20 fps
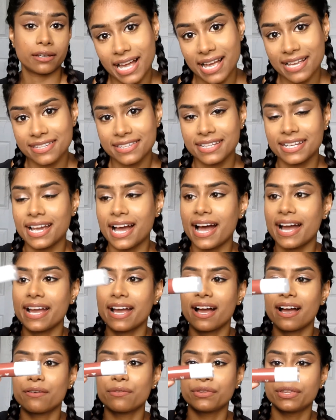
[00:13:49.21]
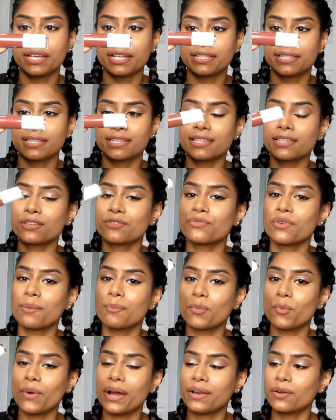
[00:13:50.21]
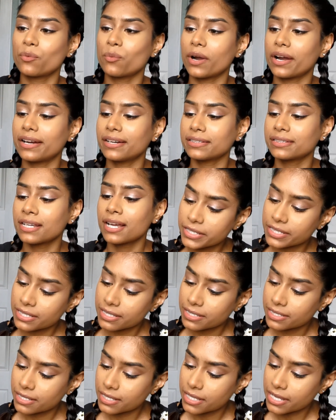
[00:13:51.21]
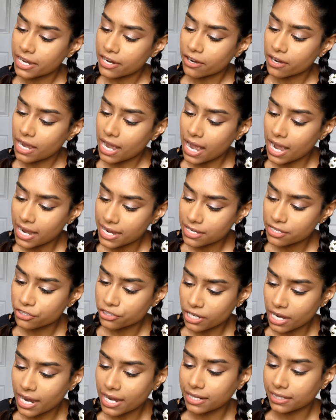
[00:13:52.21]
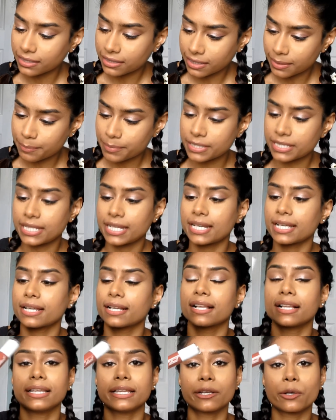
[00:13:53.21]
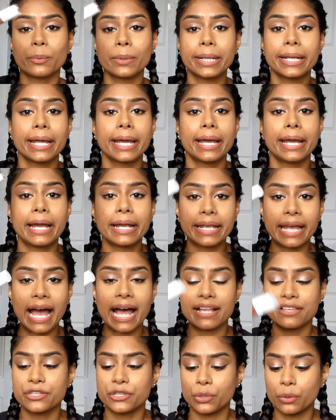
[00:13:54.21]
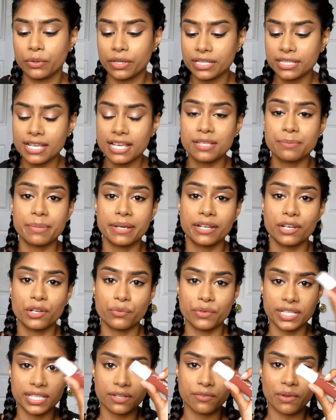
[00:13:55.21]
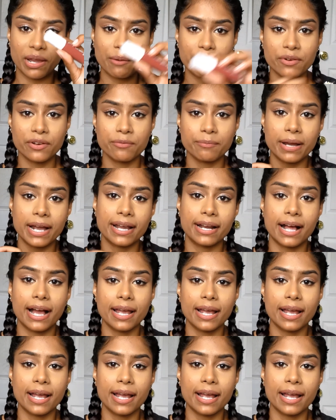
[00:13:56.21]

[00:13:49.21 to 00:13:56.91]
Lastly, I have this. This is from Wet n Wild. This is their High Shine Lipstick Liquid Catsuit. This has been a recent favorite of mine.